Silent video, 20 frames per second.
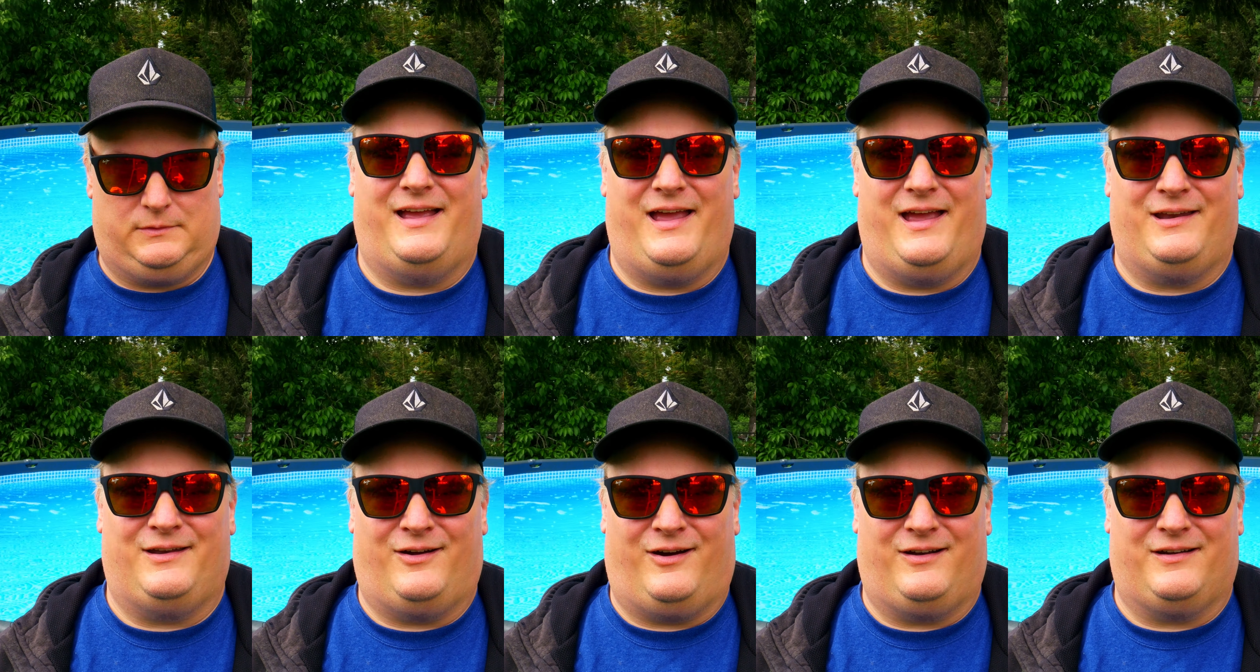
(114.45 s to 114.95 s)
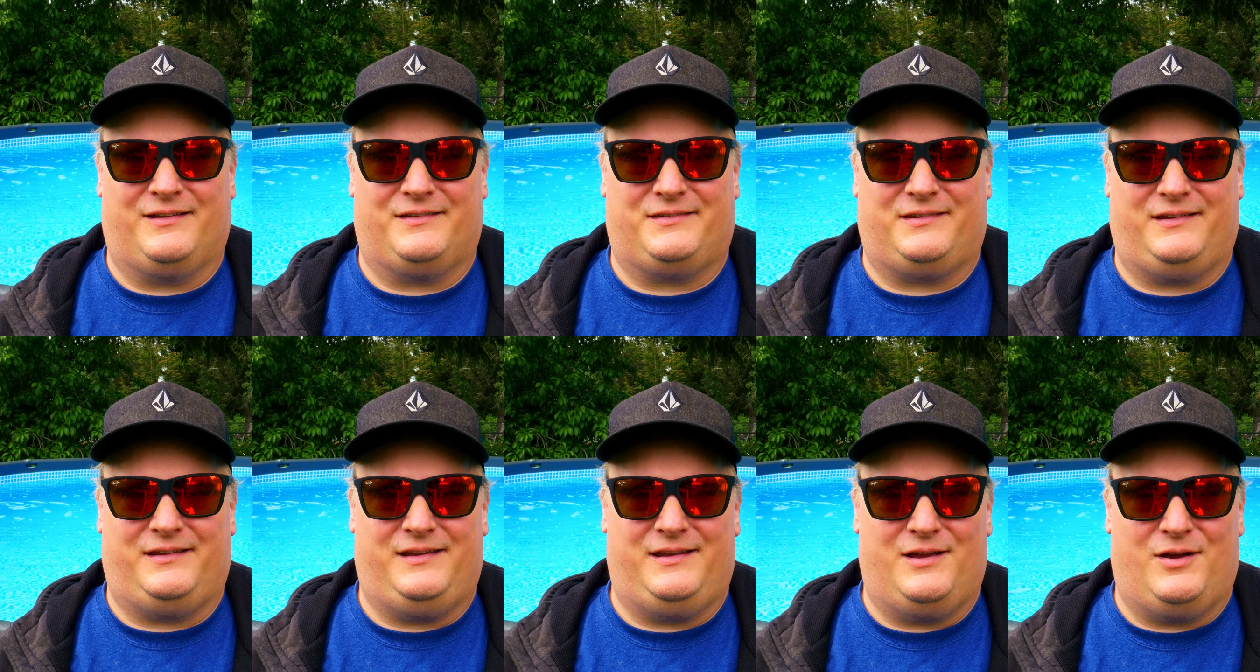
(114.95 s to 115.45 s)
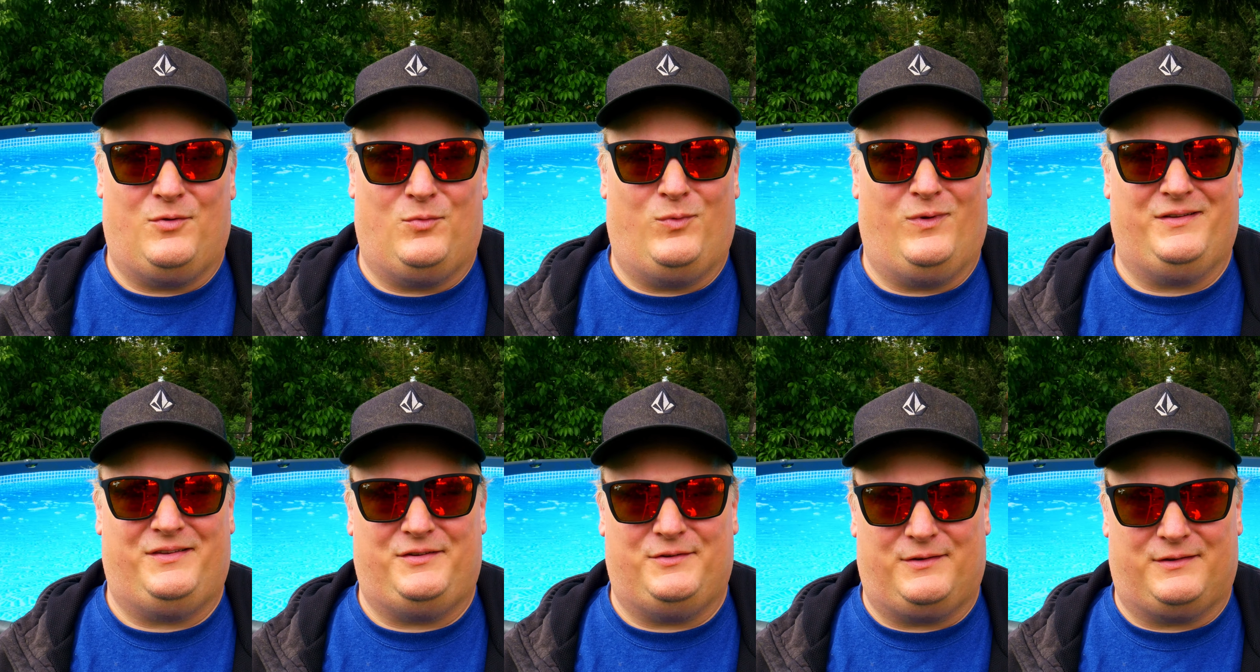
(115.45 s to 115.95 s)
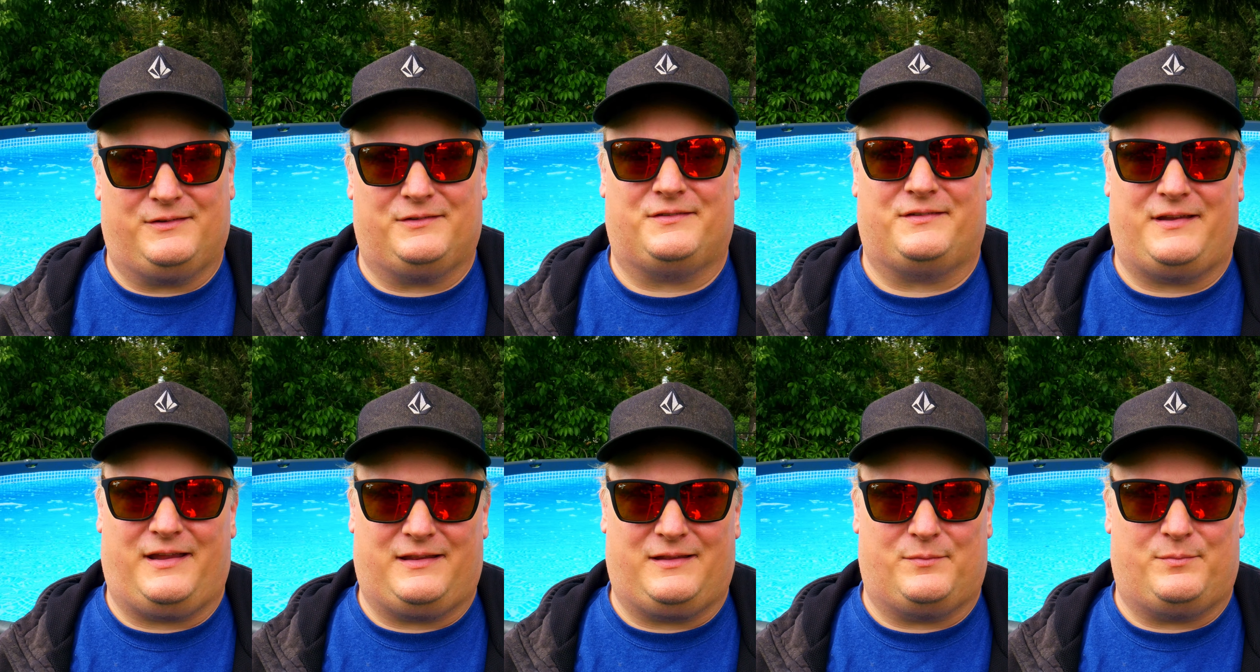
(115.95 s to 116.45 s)
And honestly, once you
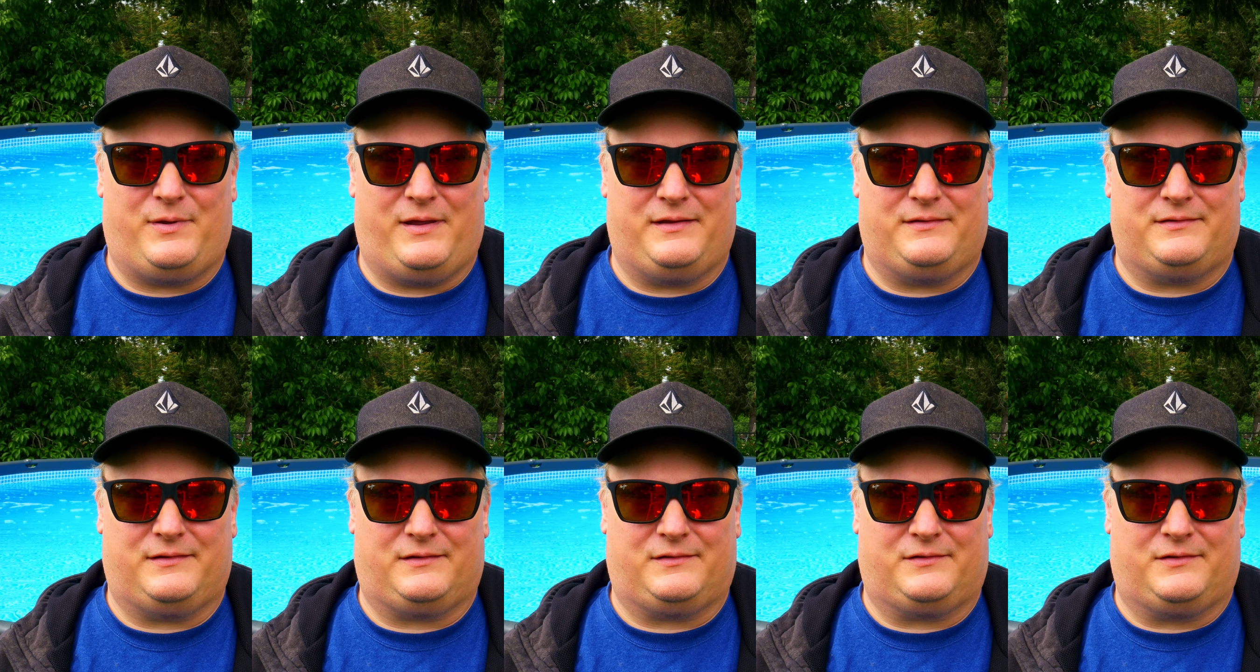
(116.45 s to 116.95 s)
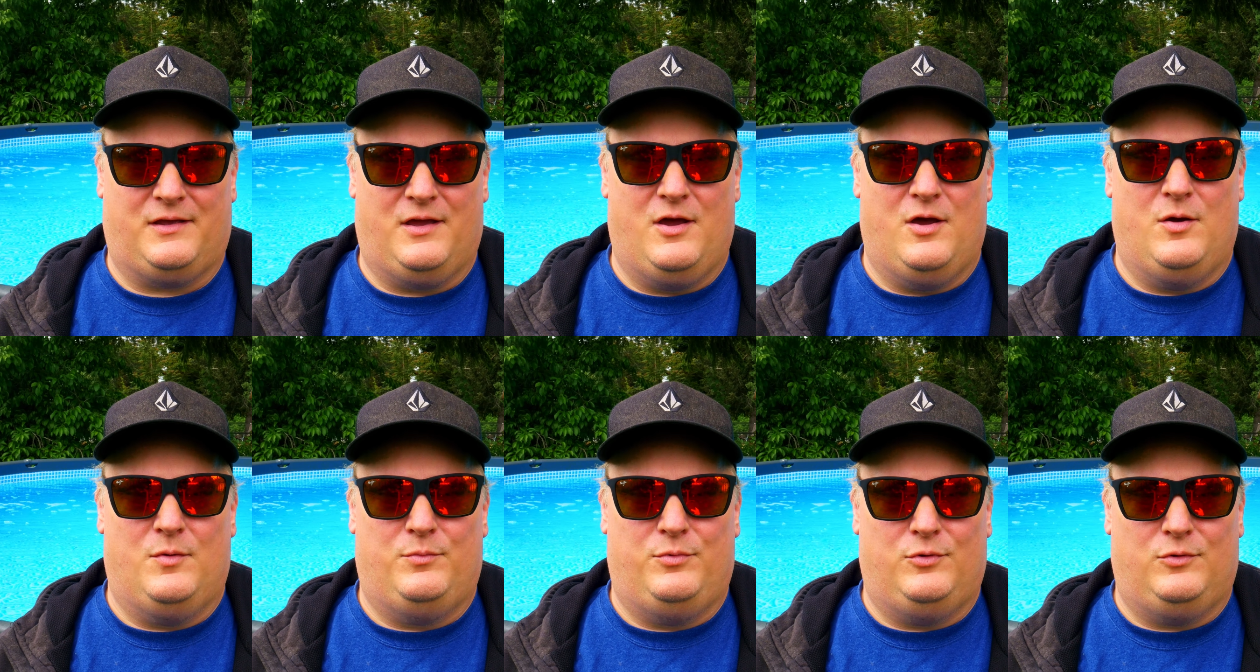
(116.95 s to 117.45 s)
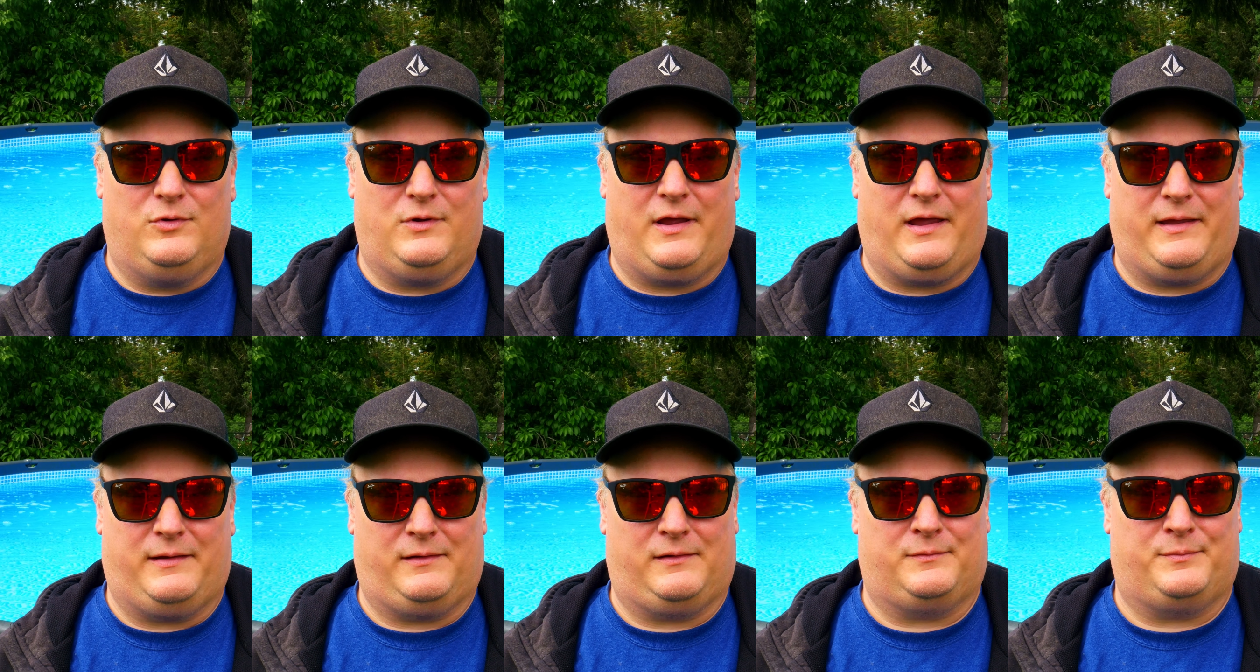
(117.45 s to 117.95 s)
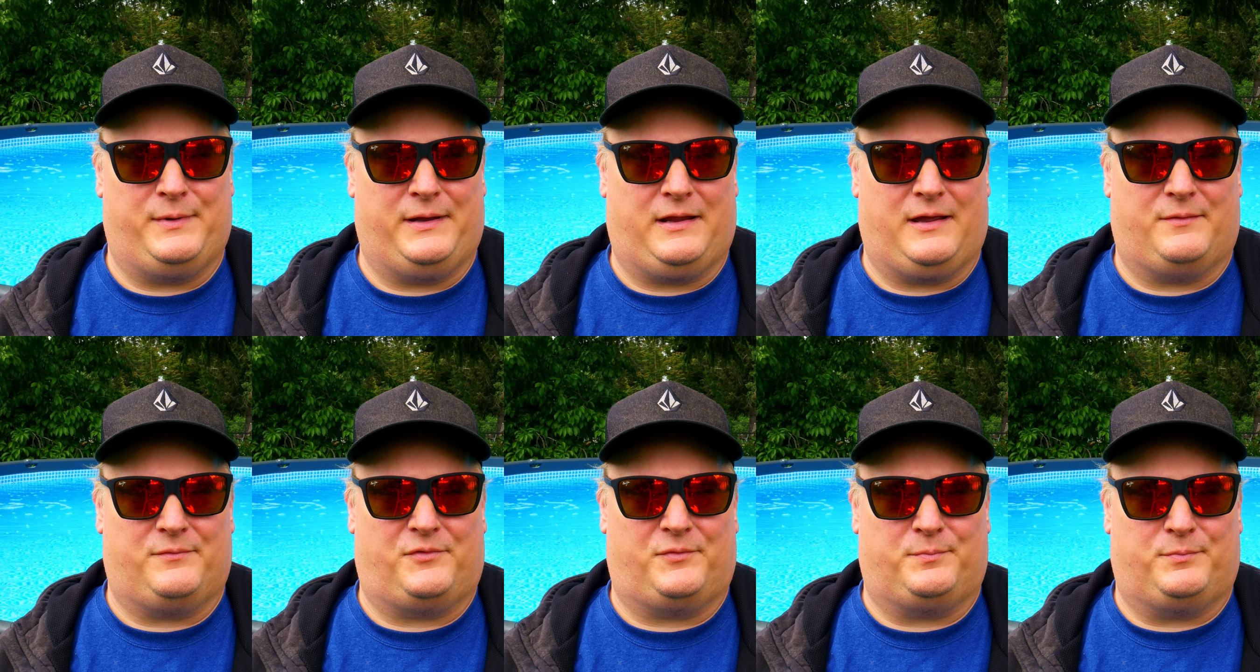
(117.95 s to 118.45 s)
understand the basics, pool care
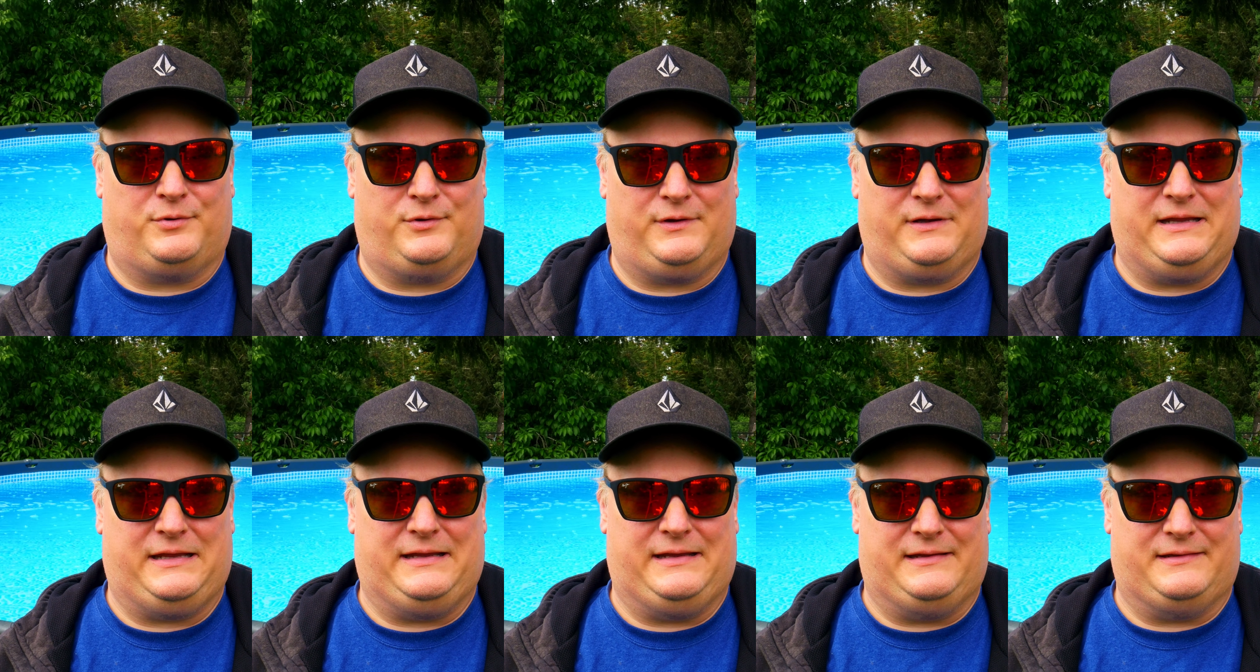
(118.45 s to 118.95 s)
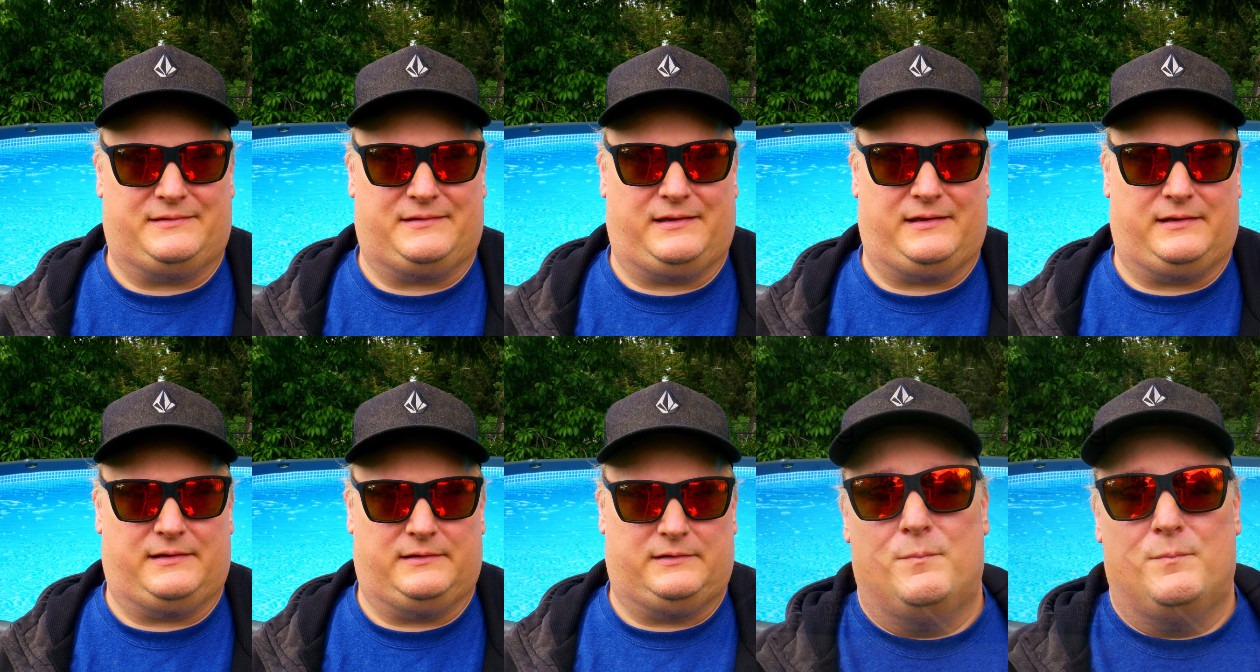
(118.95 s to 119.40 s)
becomes pretty easy.